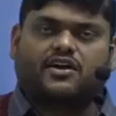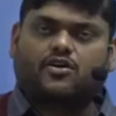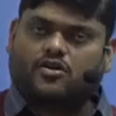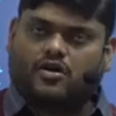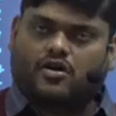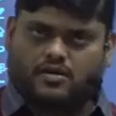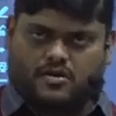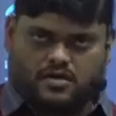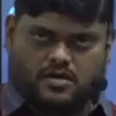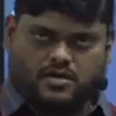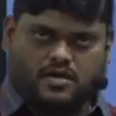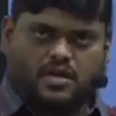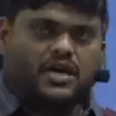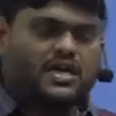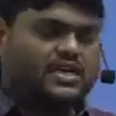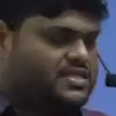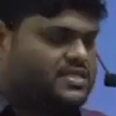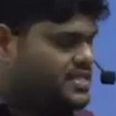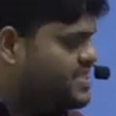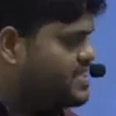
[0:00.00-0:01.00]
not.
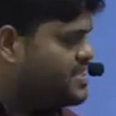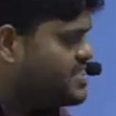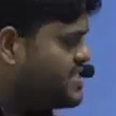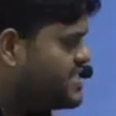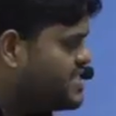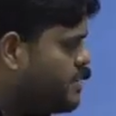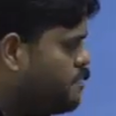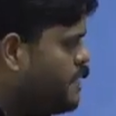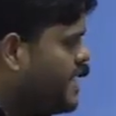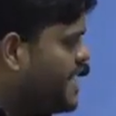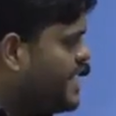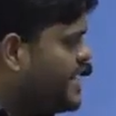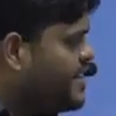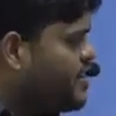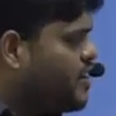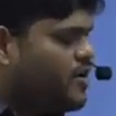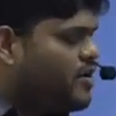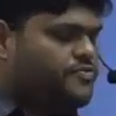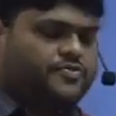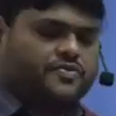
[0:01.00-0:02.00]
This is the meaning
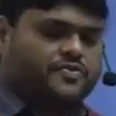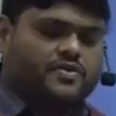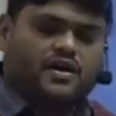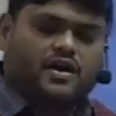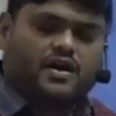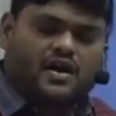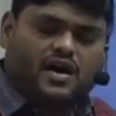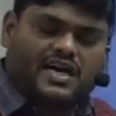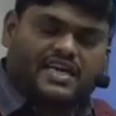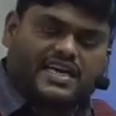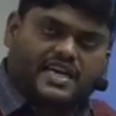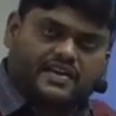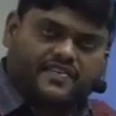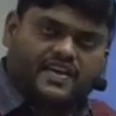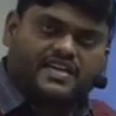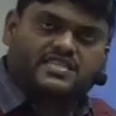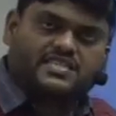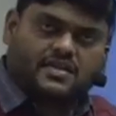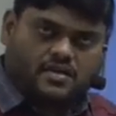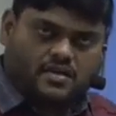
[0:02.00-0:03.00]
of
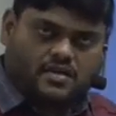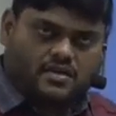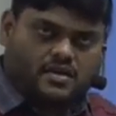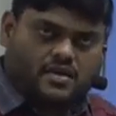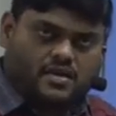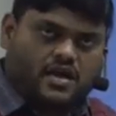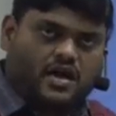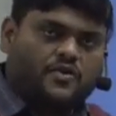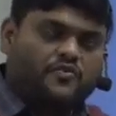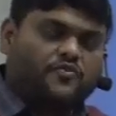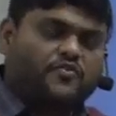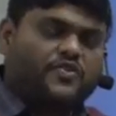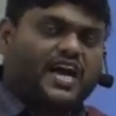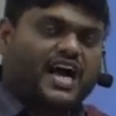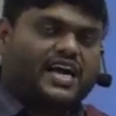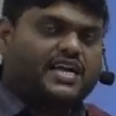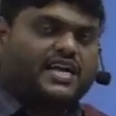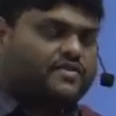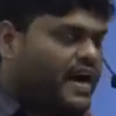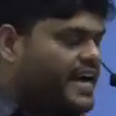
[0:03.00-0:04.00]
division. We are
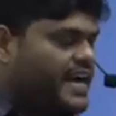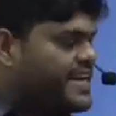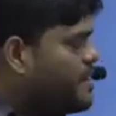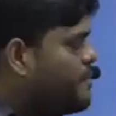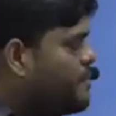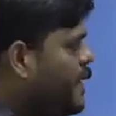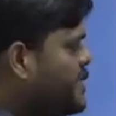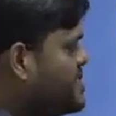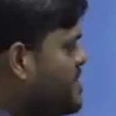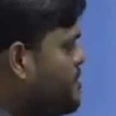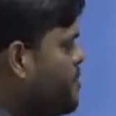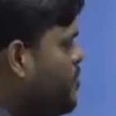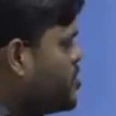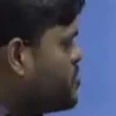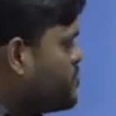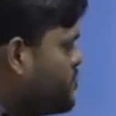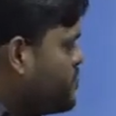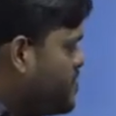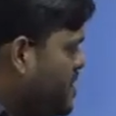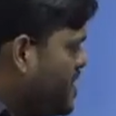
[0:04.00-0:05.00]
dividing by suppose
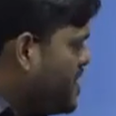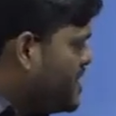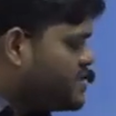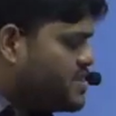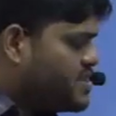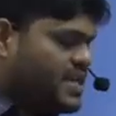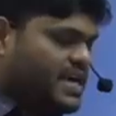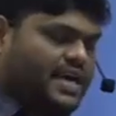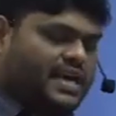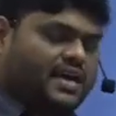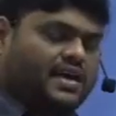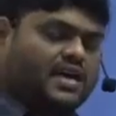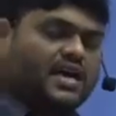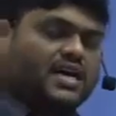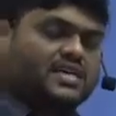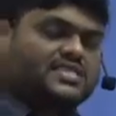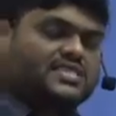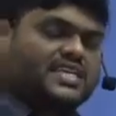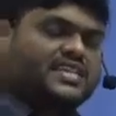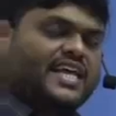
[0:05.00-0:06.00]
3,
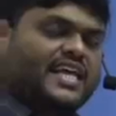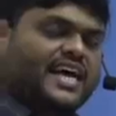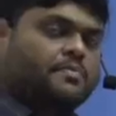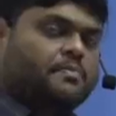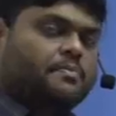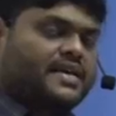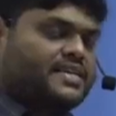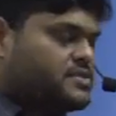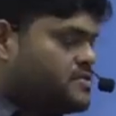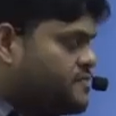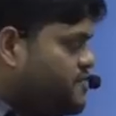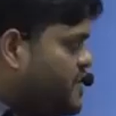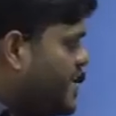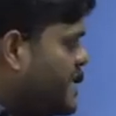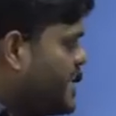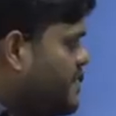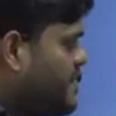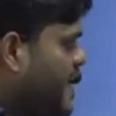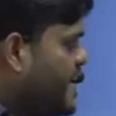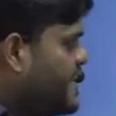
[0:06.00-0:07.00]
then that means we are
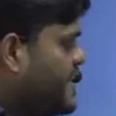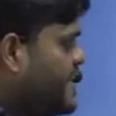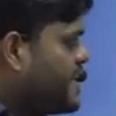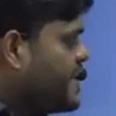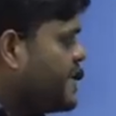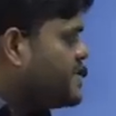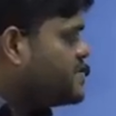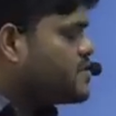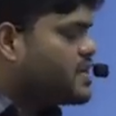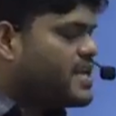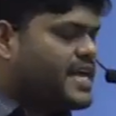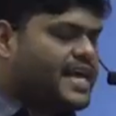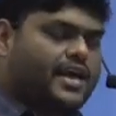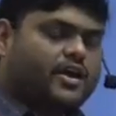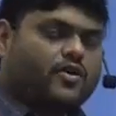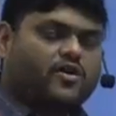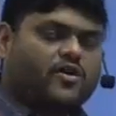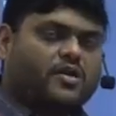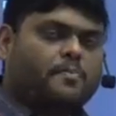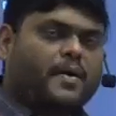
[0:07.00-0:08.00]
dividing 3
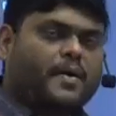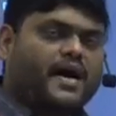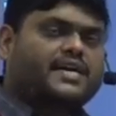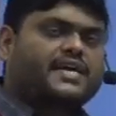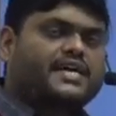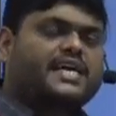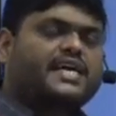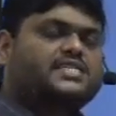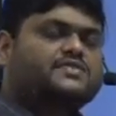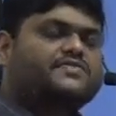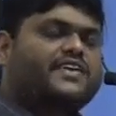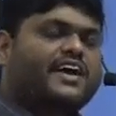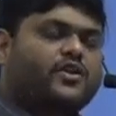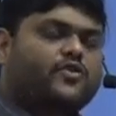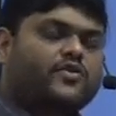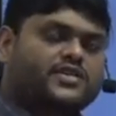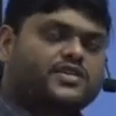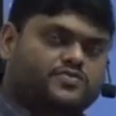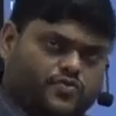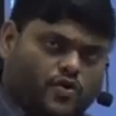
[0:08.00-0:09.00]
equal part, each value
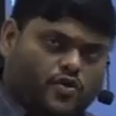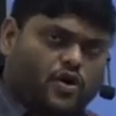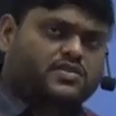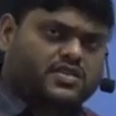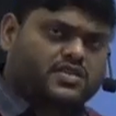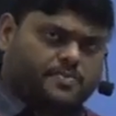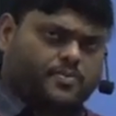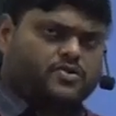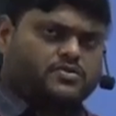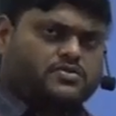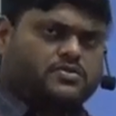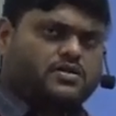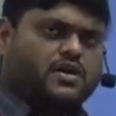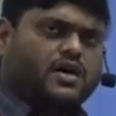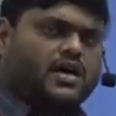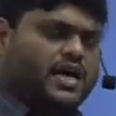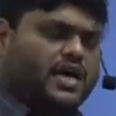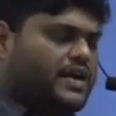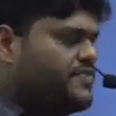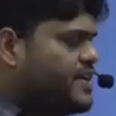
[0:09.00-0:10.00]
is 4, suppose,
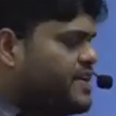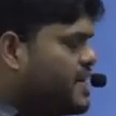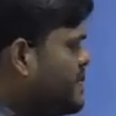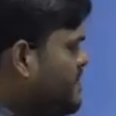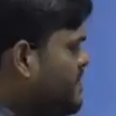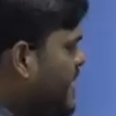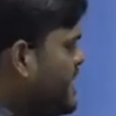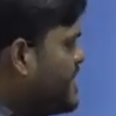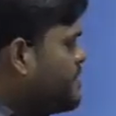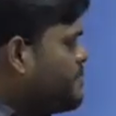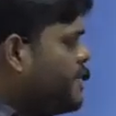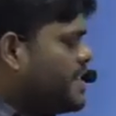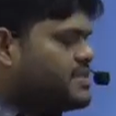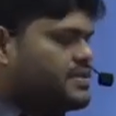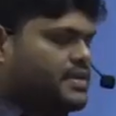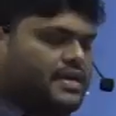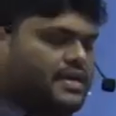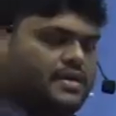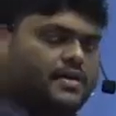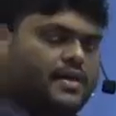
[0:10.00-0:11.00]
if we are dividing by
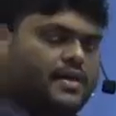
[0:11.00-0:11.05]
3.